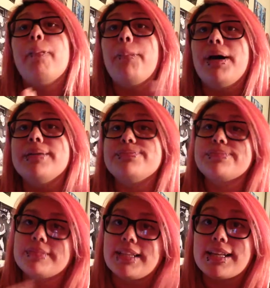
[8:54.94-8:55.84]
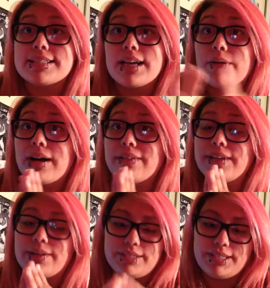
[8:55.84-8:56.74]
But that's how I
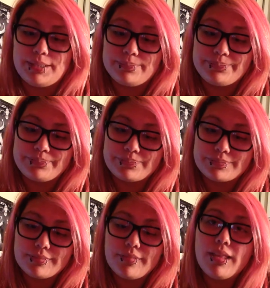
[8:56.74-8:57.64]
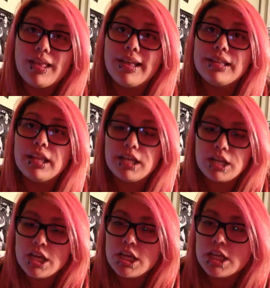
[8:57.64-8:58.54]
found him. And then
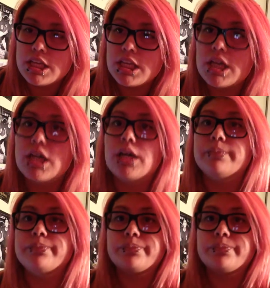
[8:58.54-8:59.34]
he I